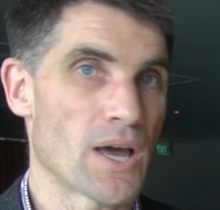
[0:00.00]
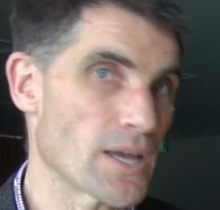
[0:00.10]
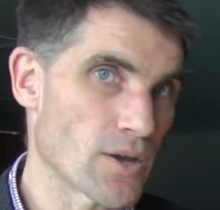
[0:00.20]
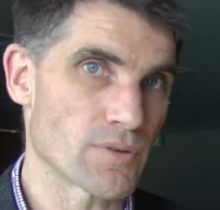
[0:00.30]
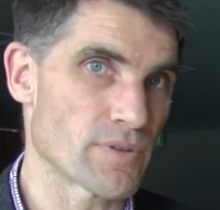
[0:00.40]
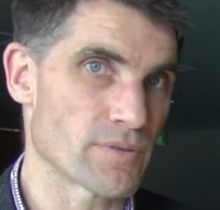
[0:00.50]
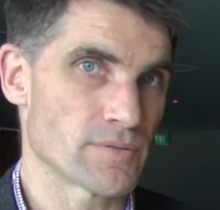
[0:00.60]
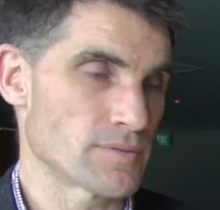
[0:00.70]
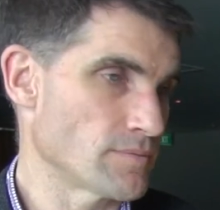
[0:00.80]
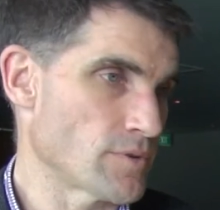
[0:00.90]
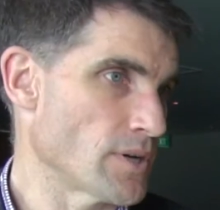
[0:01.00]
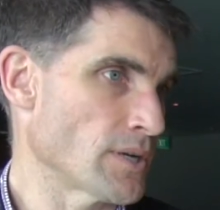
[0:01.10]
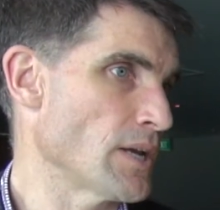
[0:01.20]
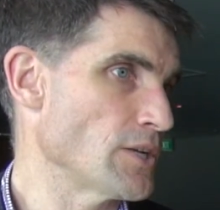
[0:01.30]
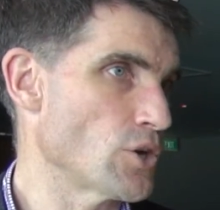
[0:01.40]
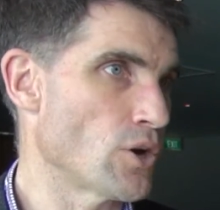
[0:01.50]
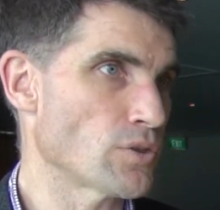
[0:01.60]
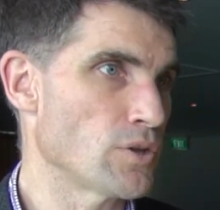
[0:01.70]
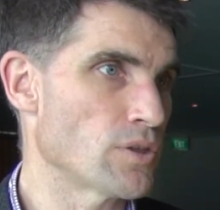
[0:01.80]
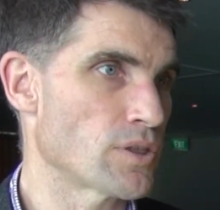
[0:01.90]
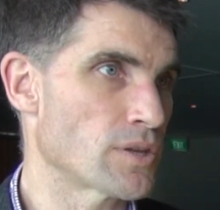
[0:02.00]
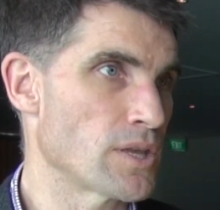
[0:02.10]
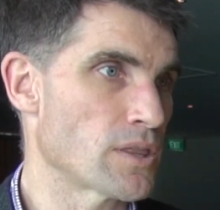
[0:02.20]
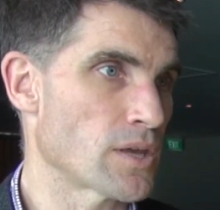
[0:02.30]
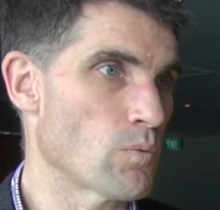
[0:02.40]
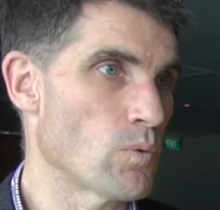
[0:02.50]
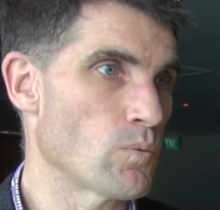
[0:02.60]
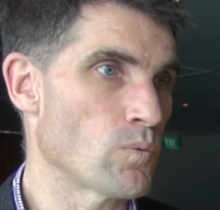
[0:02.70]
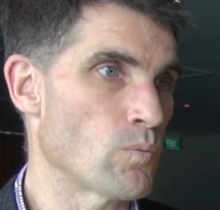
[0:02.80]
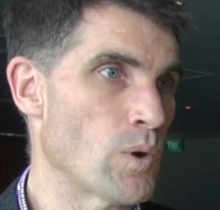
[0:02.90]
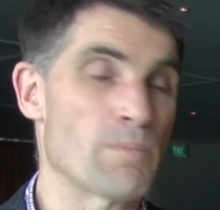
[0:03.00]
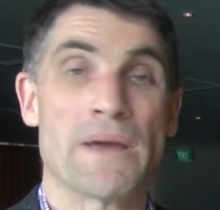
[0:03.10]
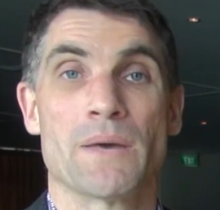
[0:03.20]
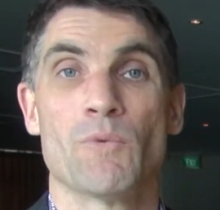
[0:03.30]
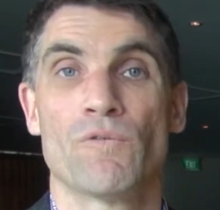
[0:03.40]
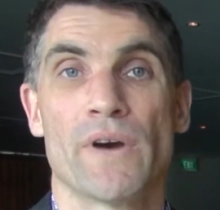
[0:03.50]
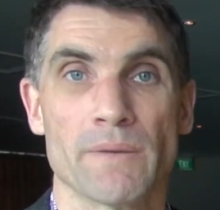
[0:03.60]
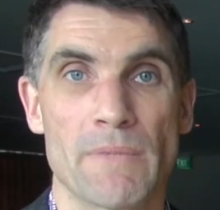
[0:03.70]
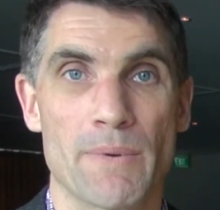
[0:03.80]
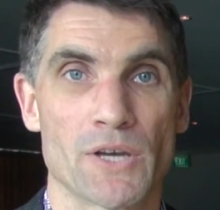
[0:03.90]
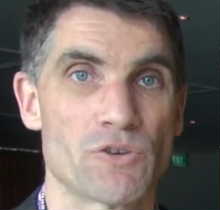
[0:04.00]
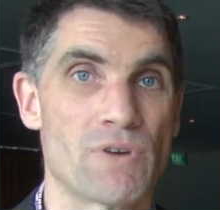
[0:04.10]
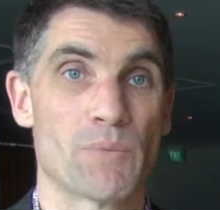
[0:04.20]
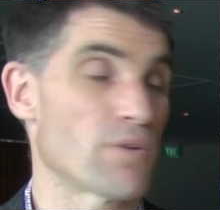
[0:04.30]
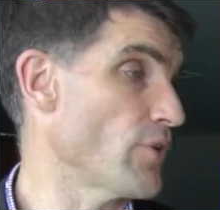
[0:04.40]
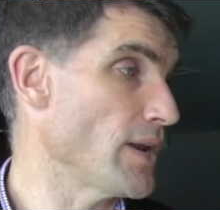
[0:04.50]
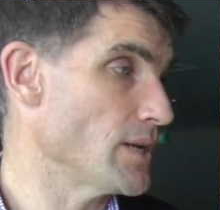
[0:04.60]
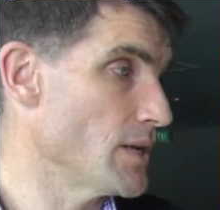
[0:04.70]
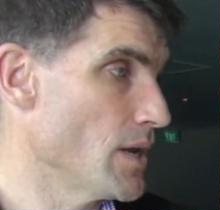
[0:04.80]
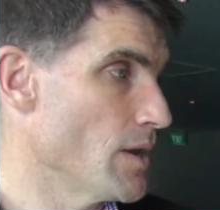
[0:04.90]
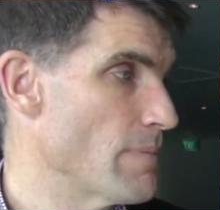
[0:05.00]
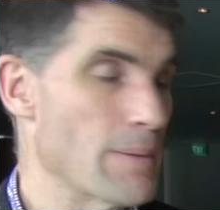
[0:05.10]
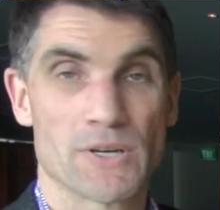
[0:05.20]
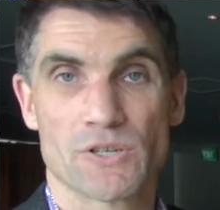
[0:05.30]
like going for a jog, then you can think, well, what would make that more fun? Maybe I should run with a friend. Maybe I